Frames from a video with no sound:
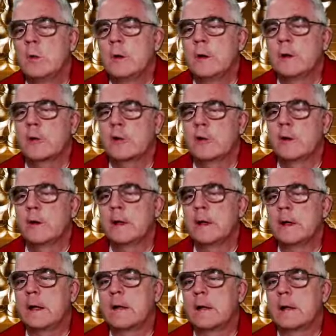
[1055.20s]
he surely
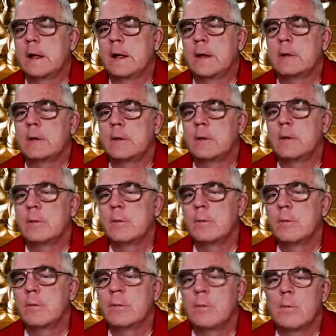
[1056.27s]
can't castle.
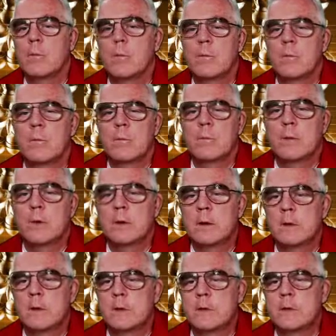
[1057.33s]

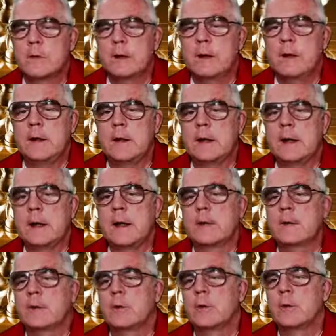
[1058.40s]
Let's say he
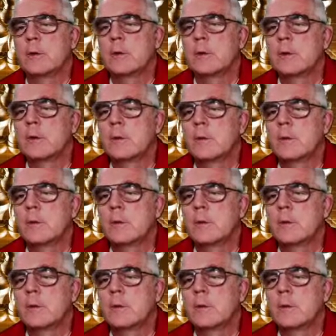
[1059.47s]
castles.